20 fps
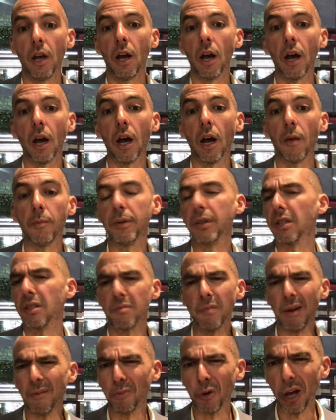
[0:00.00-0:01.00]
Uh, because
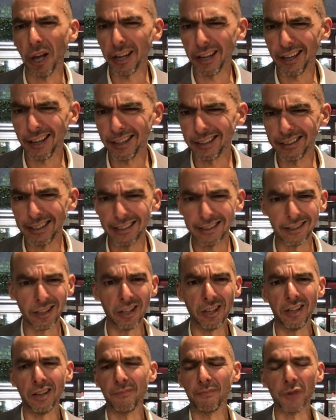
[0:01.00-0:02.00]
my product is
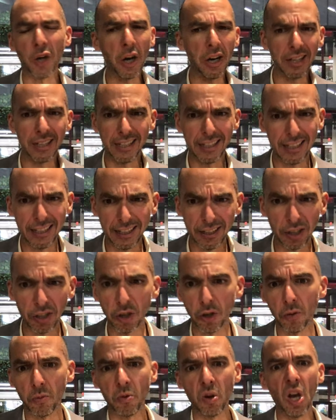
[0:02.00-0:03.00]
uh, targeting, you
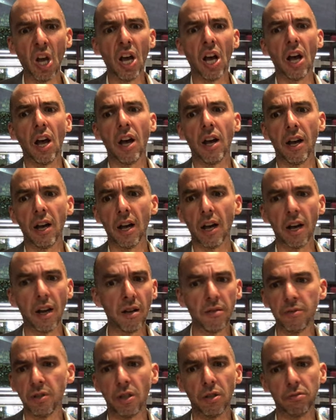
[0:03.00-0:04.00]
know,
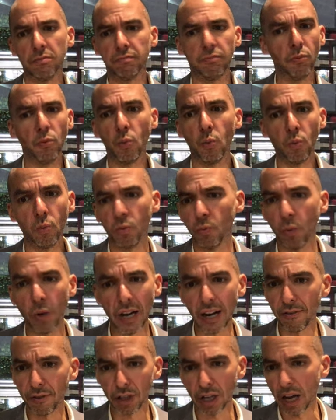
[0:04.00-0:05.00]
uh, you know,
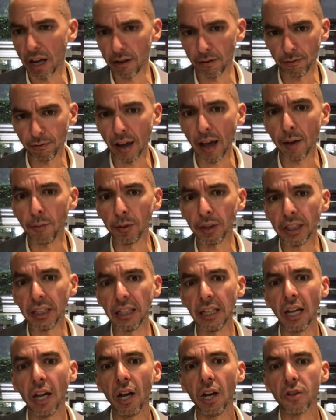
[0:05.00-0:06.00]
whatever kind of
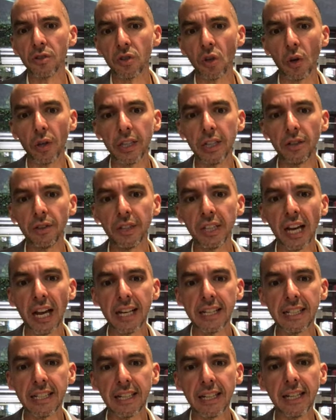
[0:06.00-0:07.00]
family. So here the
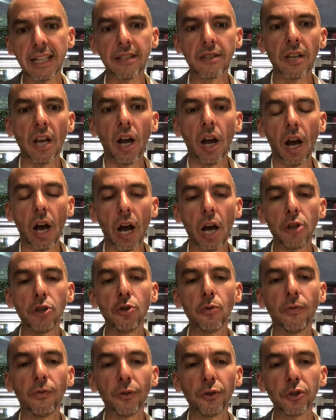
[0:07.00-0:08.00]
idea is uh,
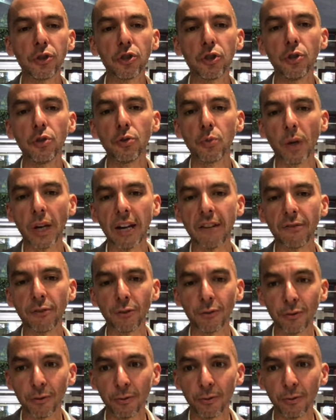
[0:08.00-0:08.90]
you first choose whatever